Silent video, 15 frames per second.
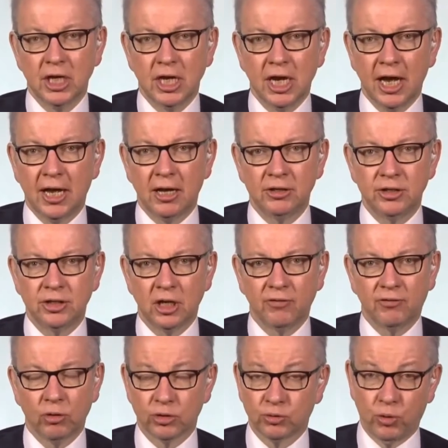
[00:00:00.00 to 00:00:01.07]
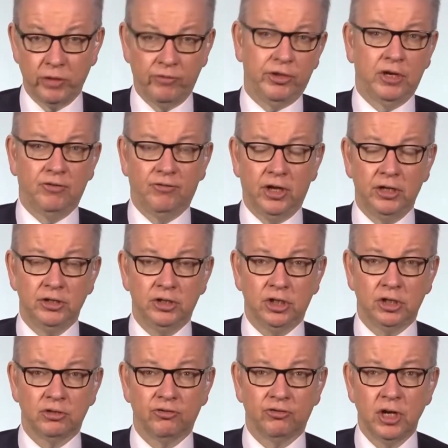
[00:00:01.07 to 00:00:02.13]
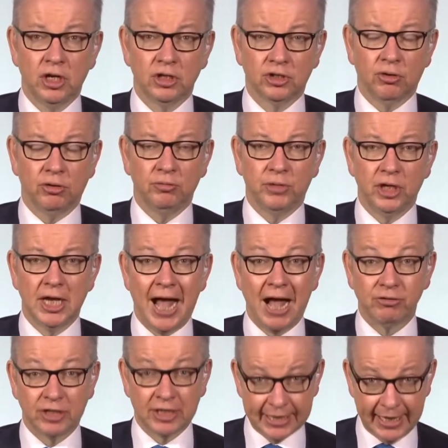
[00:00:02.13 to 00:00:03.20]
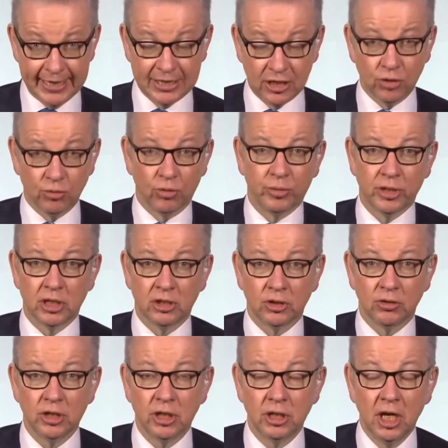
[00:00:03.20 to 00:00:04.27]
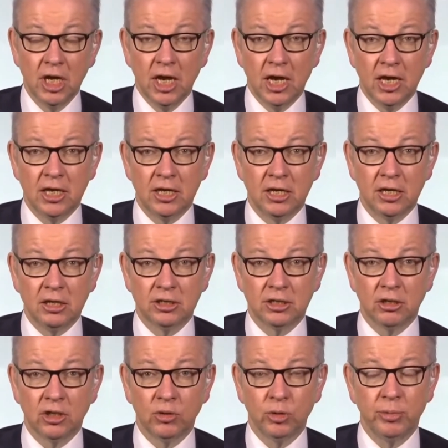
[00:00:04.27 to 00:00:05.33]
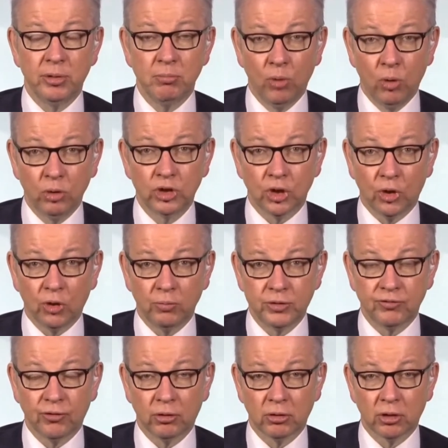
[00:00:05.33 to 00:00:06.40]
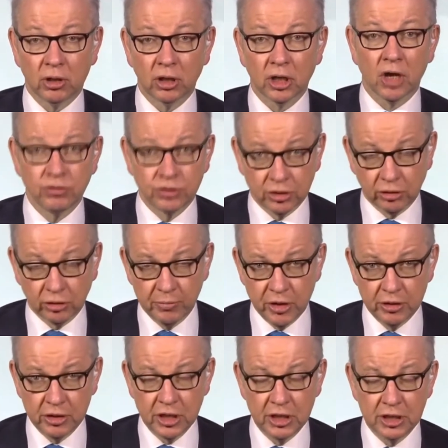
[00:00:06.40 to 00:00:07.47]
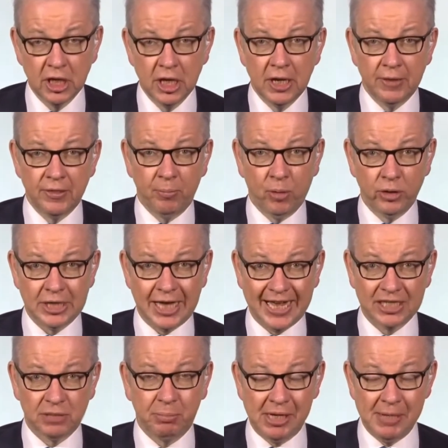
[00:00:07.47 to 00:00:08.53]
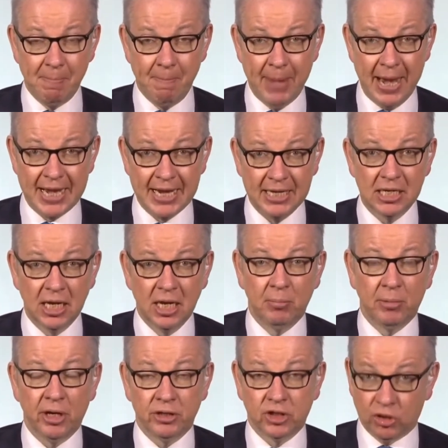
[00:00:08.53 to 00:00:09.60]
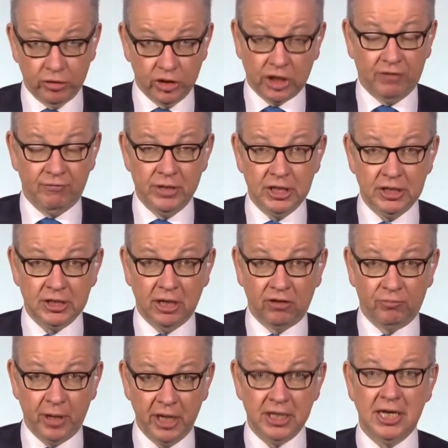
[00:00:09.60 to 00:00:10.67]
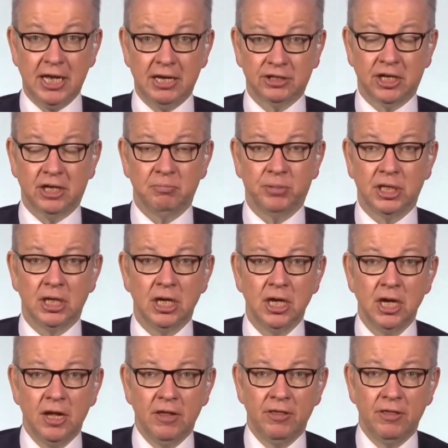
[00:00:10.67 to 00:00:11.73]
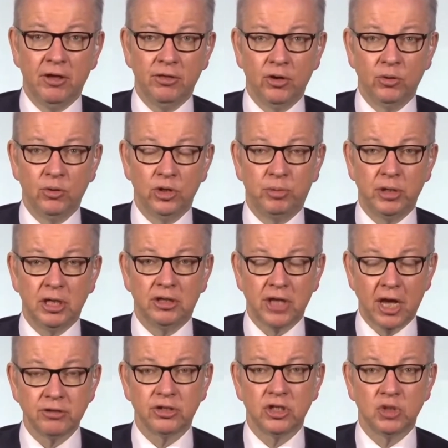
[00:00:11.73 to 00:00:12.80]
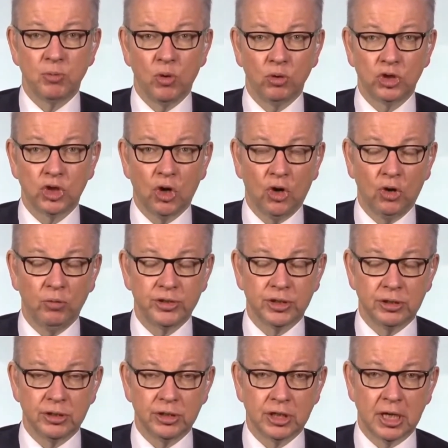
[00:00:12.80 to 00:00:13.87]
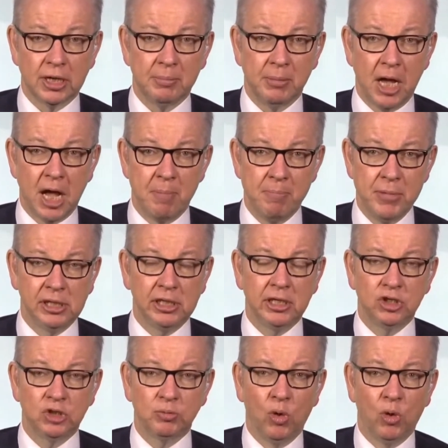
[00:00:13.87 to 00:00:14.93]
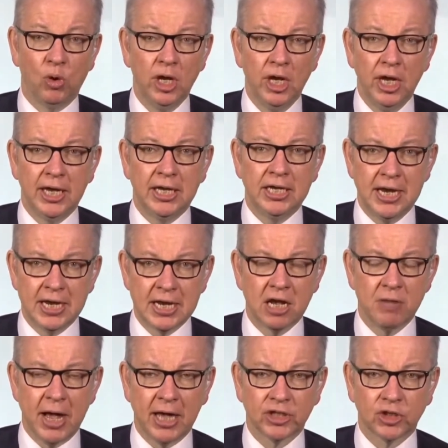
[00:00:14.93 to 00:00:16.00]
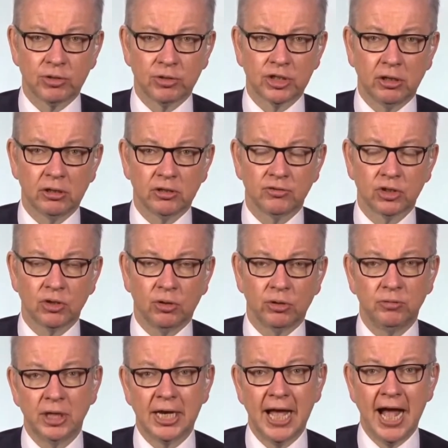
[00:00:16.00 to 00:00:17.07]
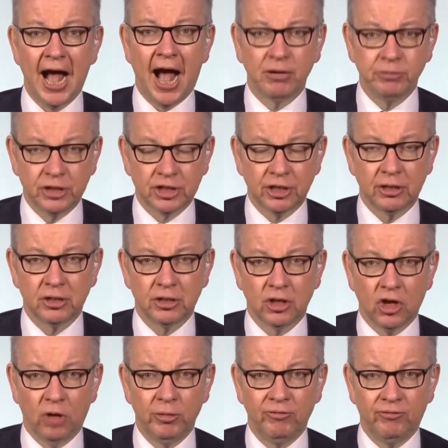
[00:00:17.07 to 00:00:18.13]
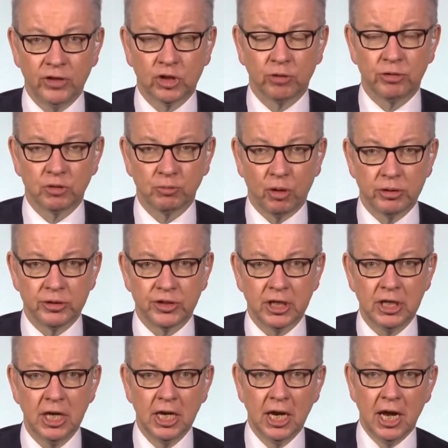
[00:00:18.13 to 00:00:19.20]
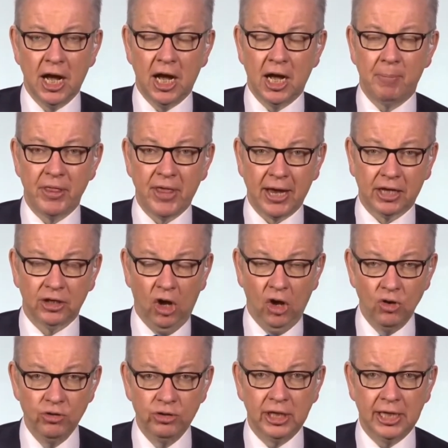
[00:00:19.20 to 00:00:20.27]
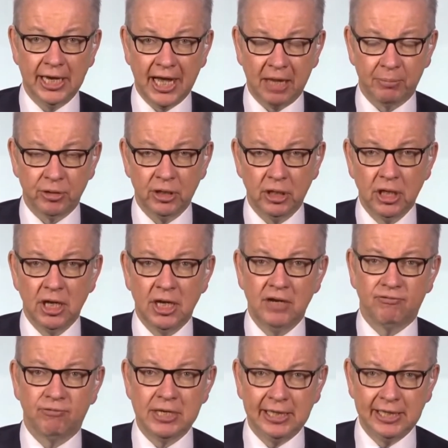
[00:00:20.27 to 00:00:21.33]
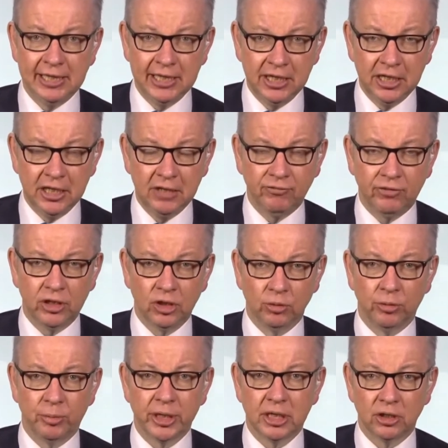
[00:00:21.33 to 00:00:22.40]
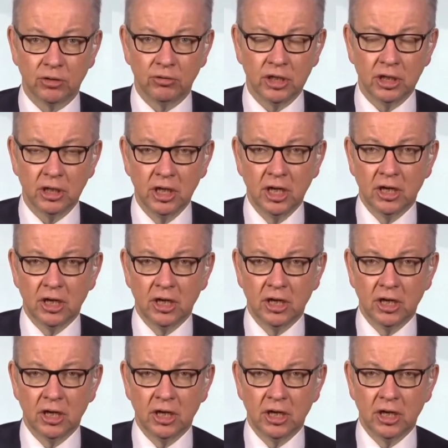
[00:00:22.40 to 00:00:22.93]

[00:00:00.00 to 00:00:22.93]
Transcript: And of course, one of the advantages of Scotland being outside the European Union is that there would be more jobs for our coastal communities. The point has been made by the Scottish Government itself, by the SNP, that there would be thousands more jobs and millions more in income as a result of Scotland being outside the Common Fisheries Policy. But that can only happen if we leave the European Union.